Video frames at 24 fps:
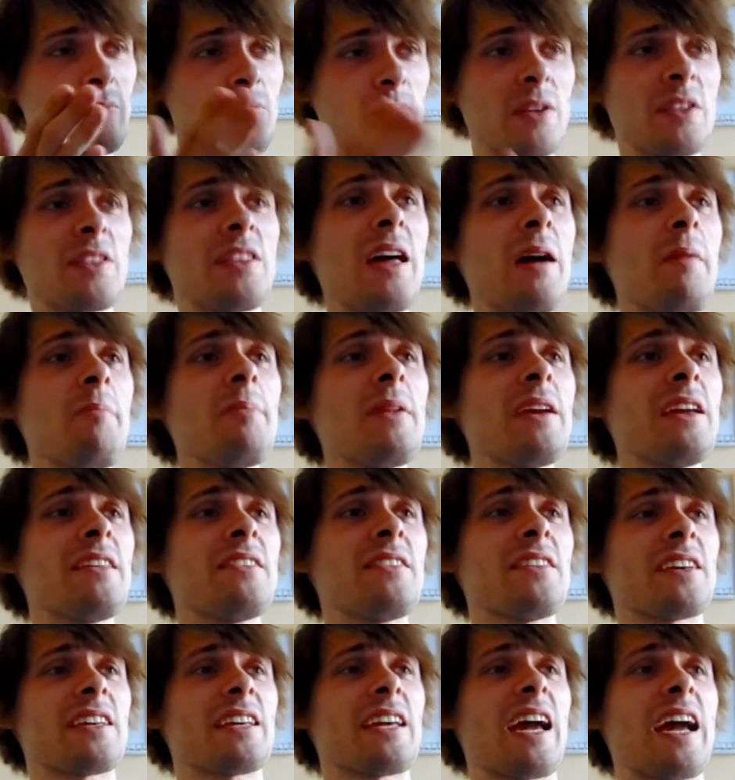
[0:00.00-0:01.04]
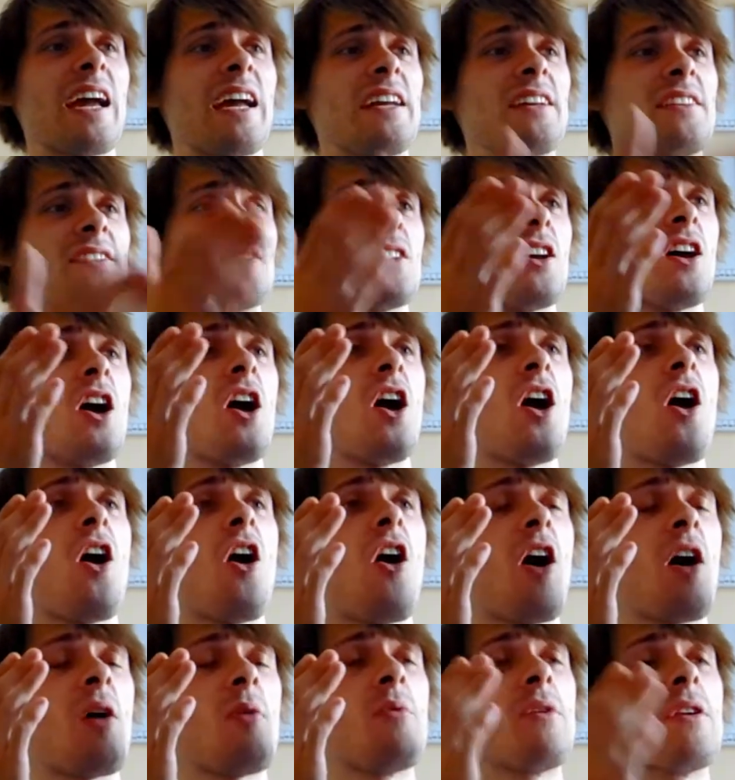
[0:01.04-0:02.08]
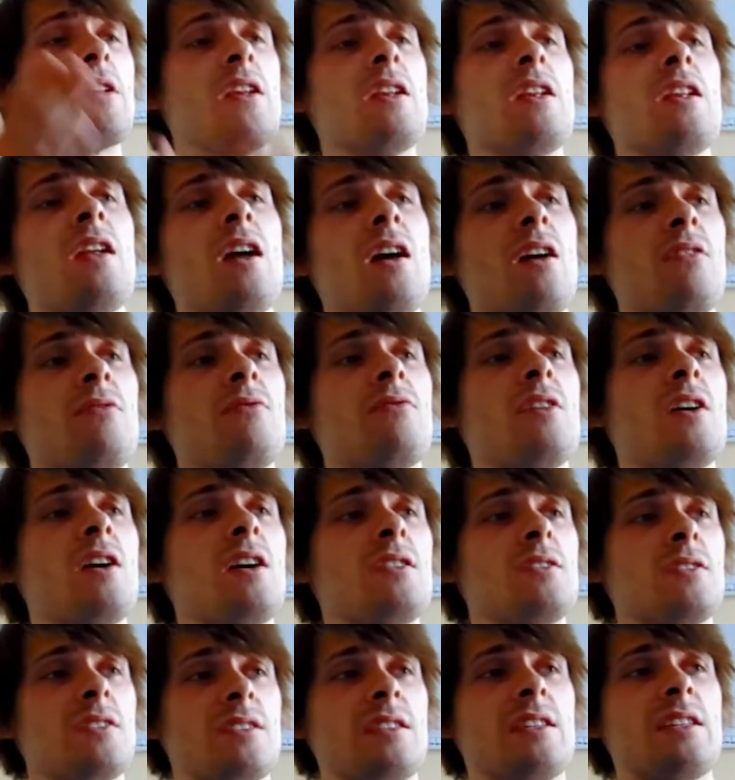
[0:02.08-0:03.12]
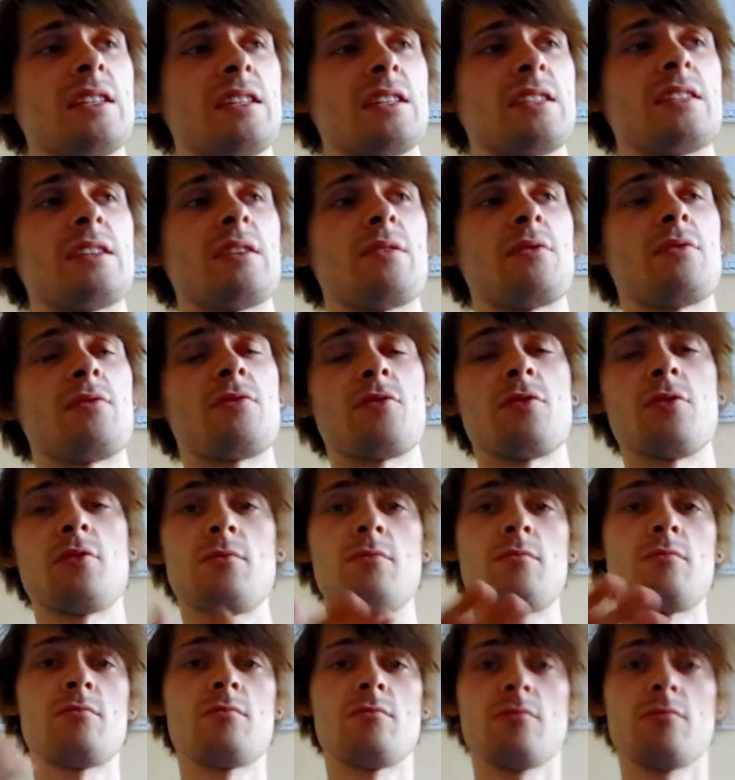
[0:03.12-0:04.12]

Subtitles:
But that being the case, I would love to see this devil fruit.